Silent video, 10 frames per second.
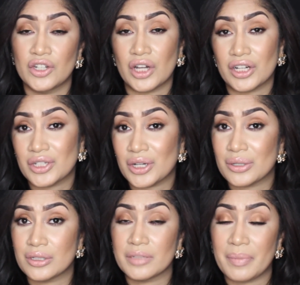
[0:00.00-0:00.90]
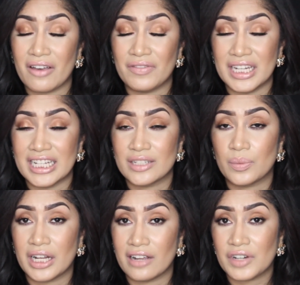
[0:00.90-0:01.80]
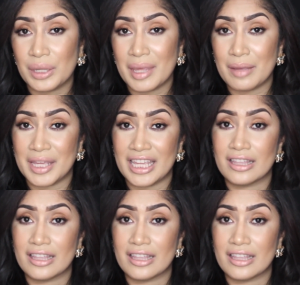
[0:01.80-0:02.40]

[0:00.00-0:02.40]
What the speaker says: dark circles, puffiness, whatever it may be.